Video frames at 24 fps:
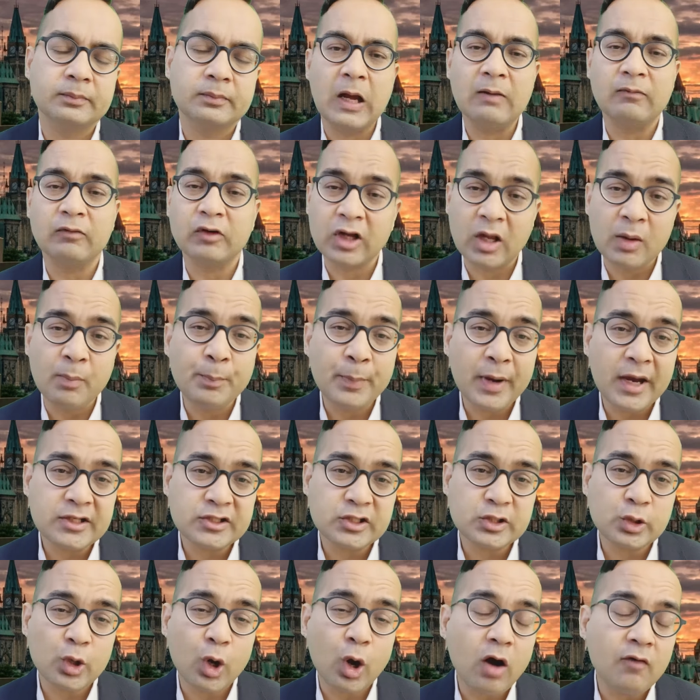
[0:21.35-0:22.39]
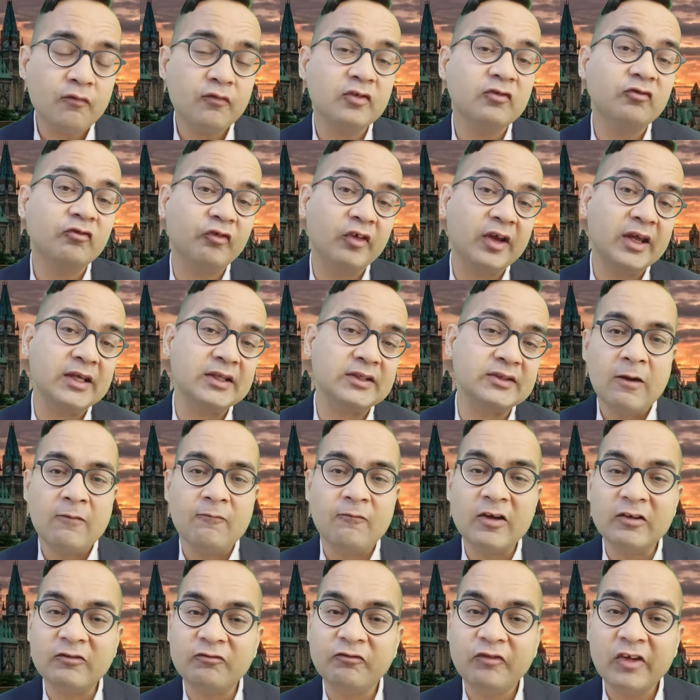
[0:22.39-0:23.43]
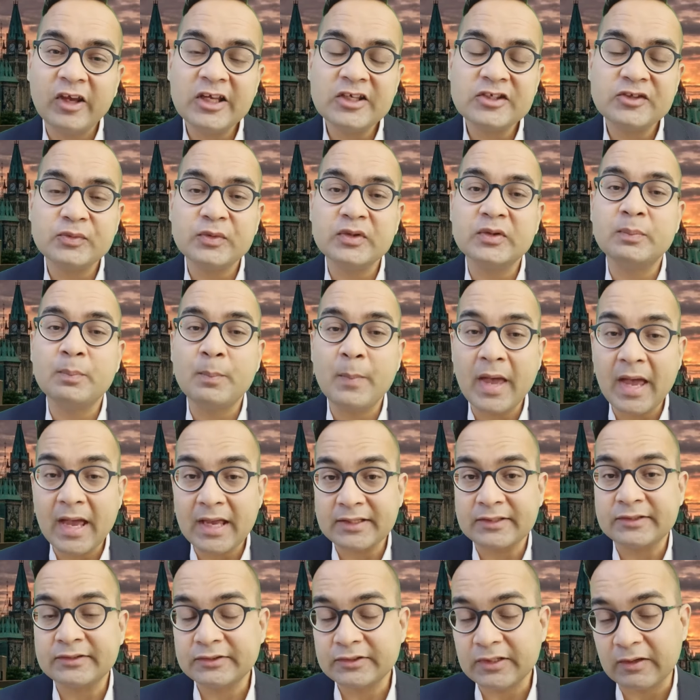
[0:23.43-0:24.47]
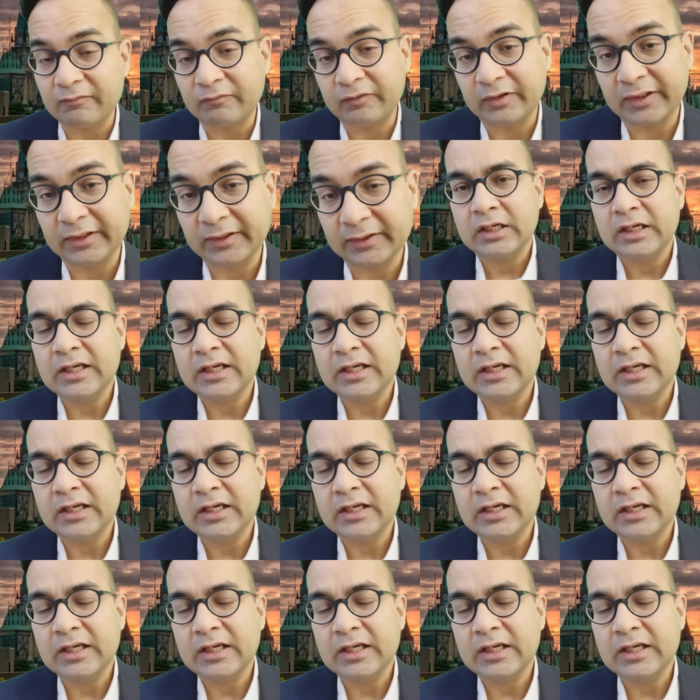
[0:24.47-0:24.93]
Our compassion often wanes when faced with mass suffering.